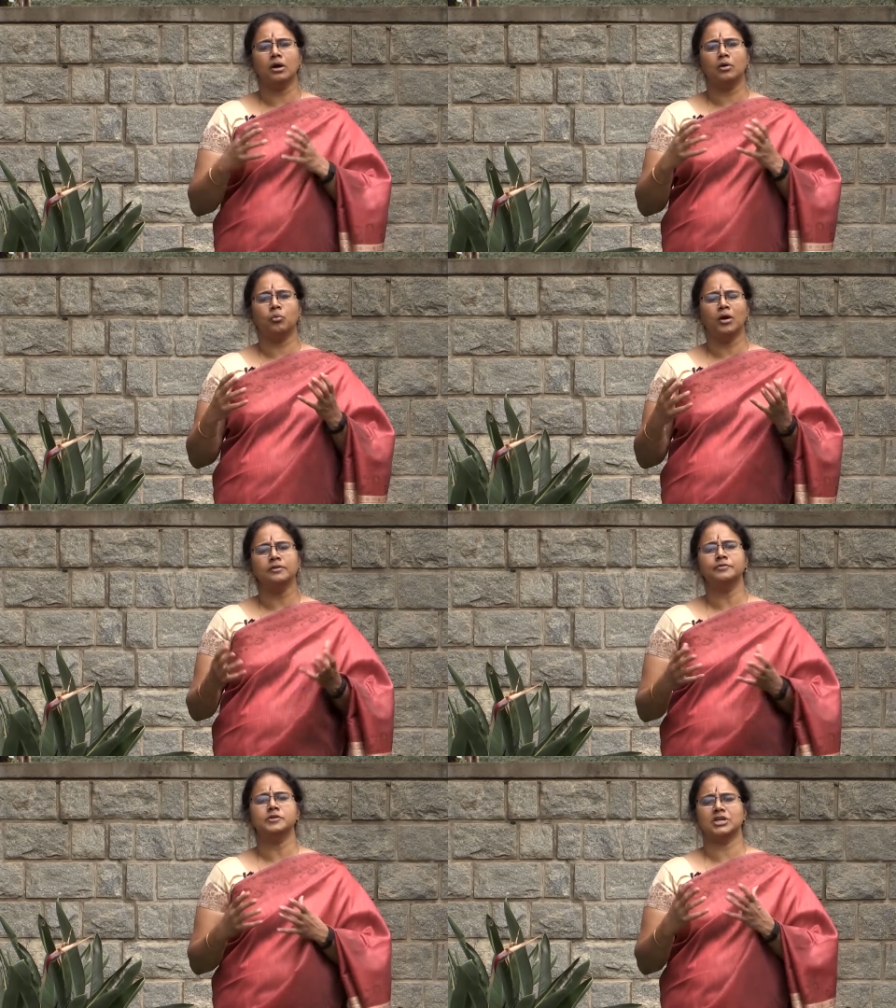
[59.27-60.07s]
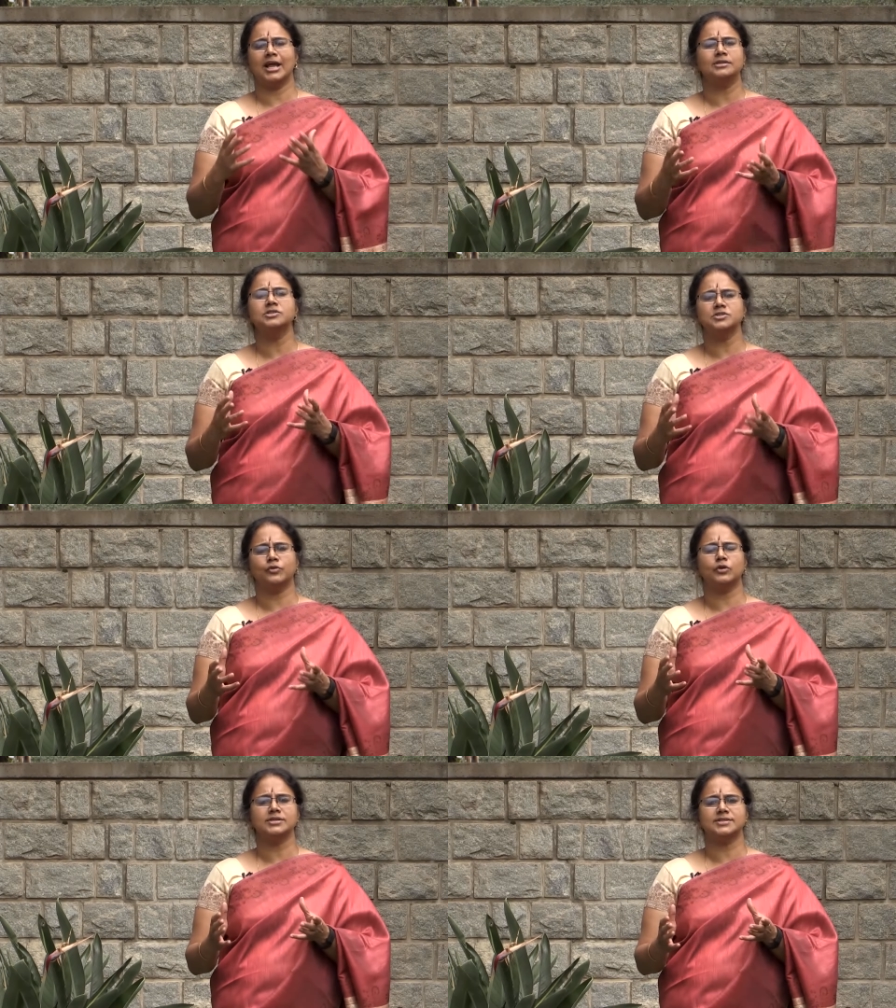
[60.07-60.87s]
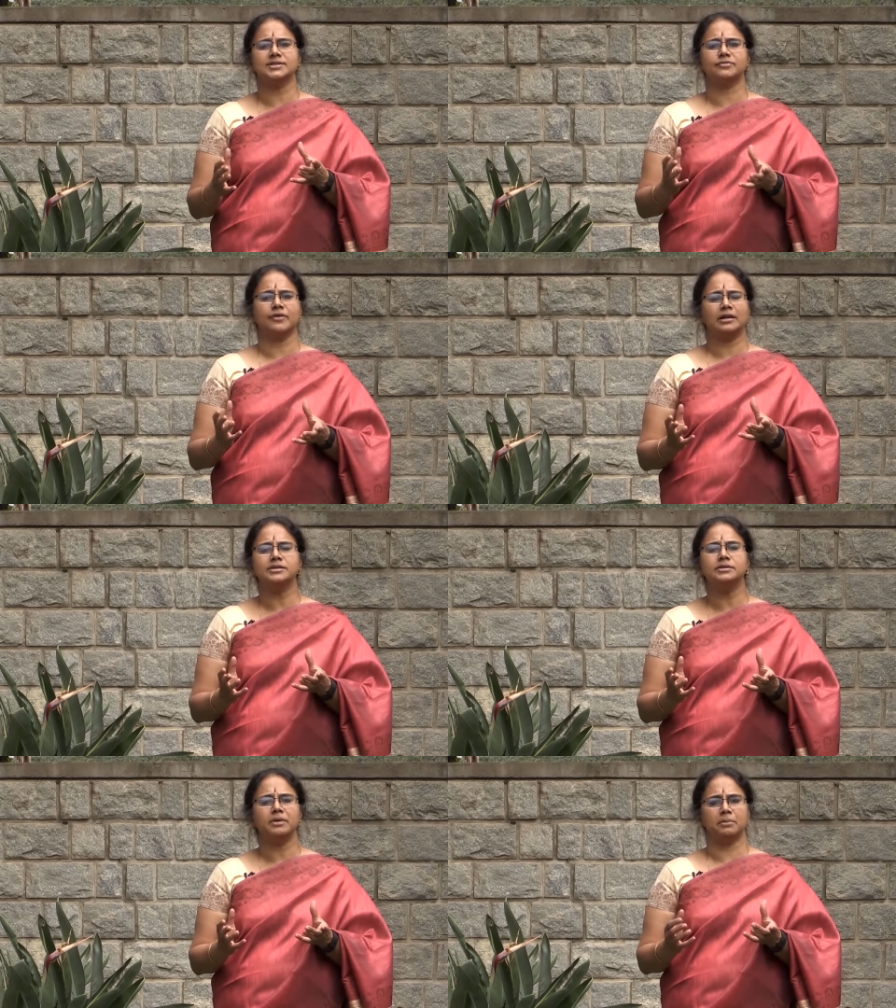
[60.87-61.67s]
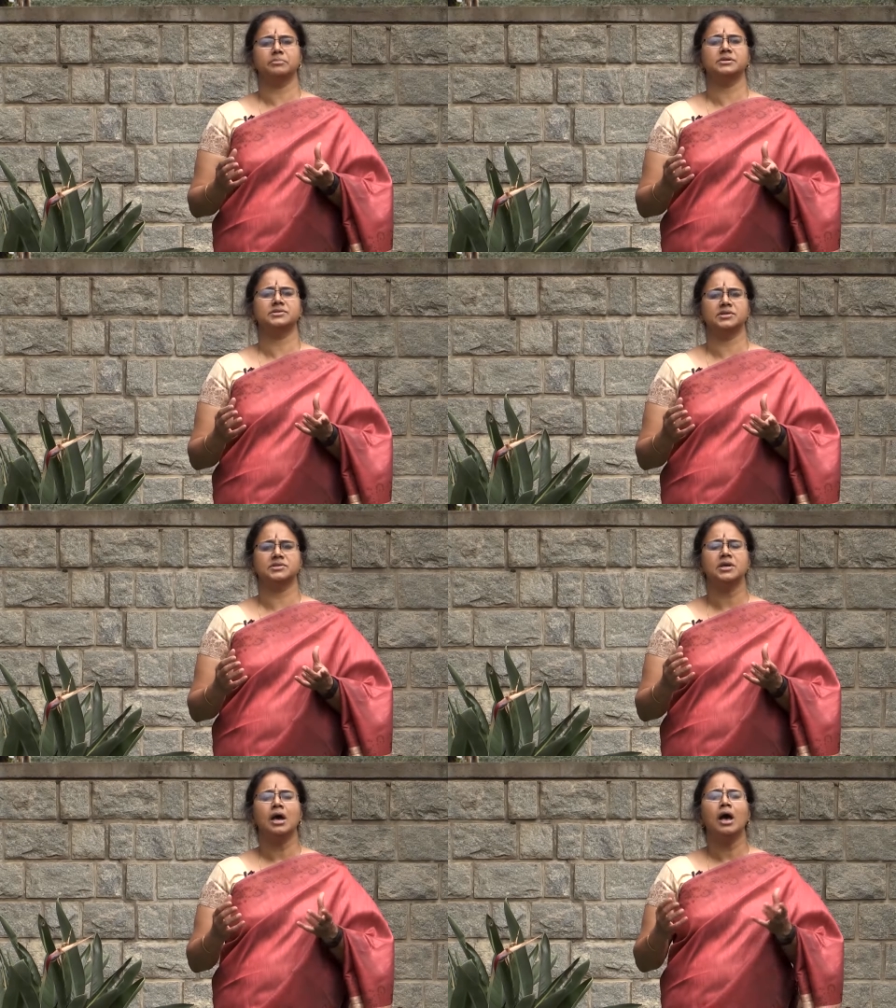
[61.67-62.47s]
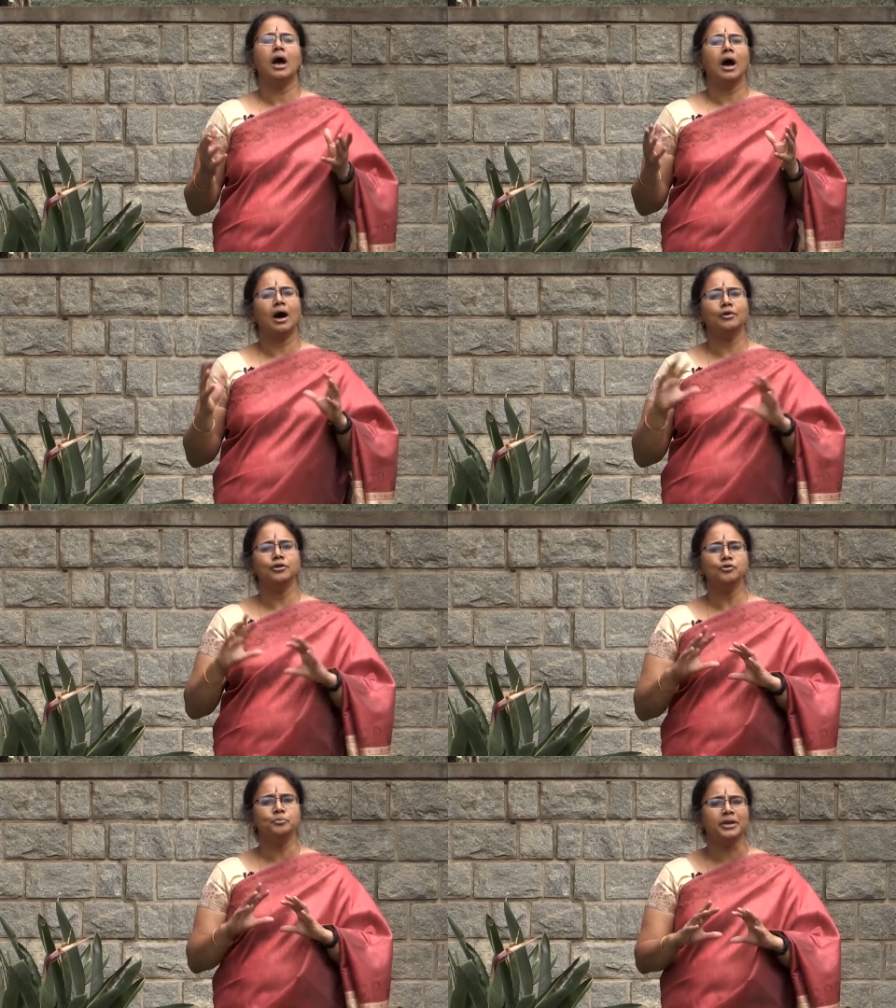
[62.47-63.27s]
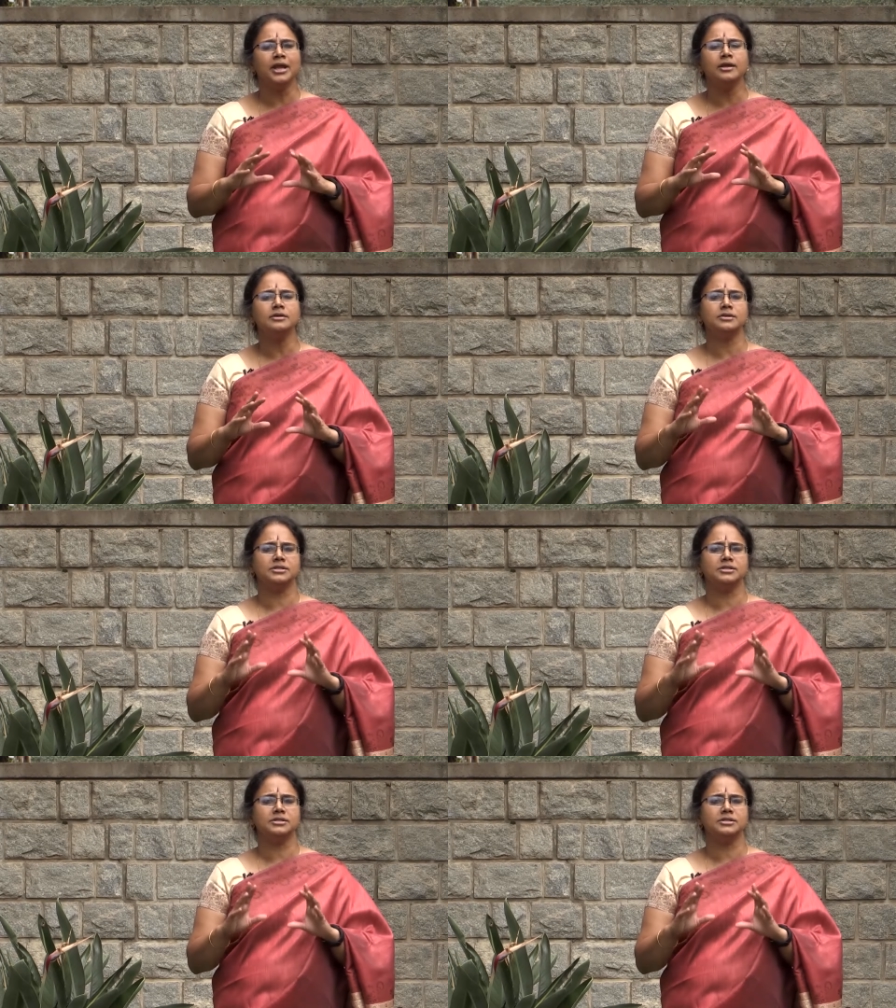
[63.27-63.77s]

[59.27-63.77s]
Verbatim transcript: uh, one of the challenges for us as faculty members is how do you bring